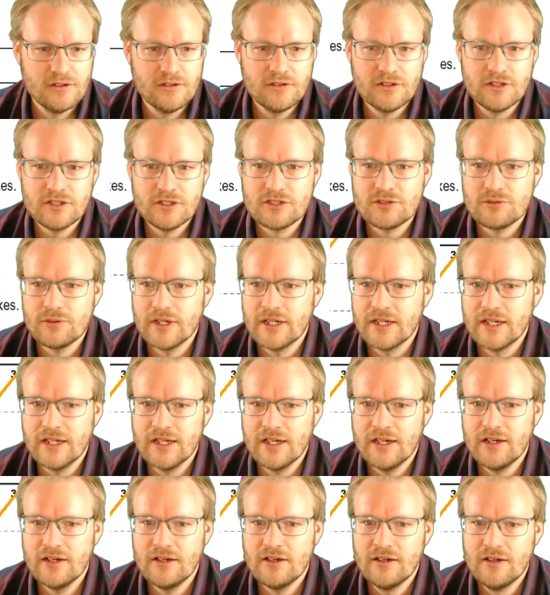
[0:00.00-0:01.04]
this one
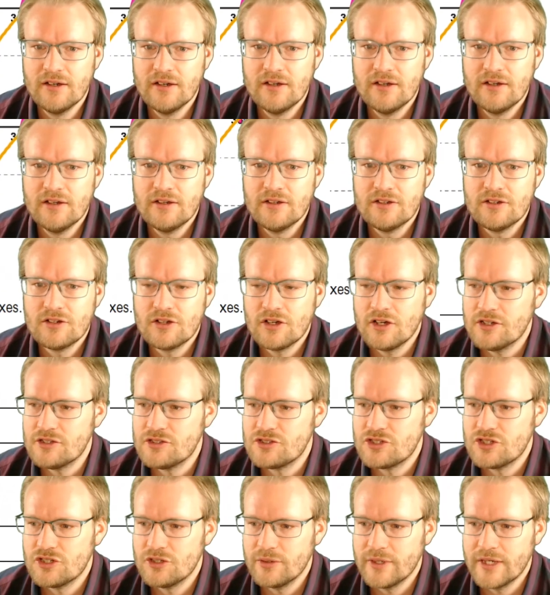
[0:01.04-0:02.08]
here, cos
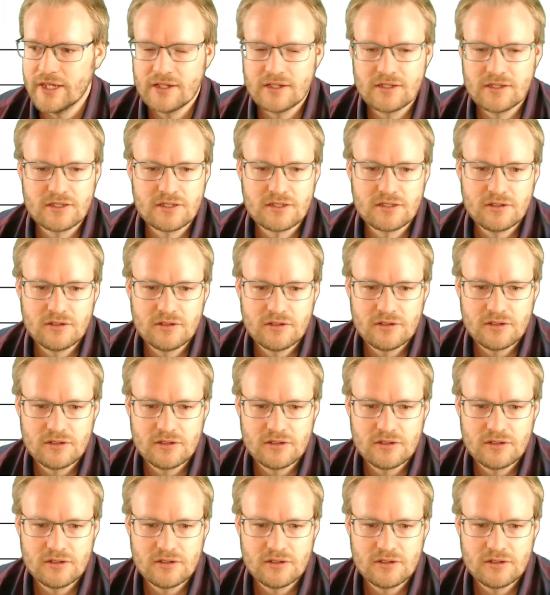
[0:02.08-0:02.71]
2x.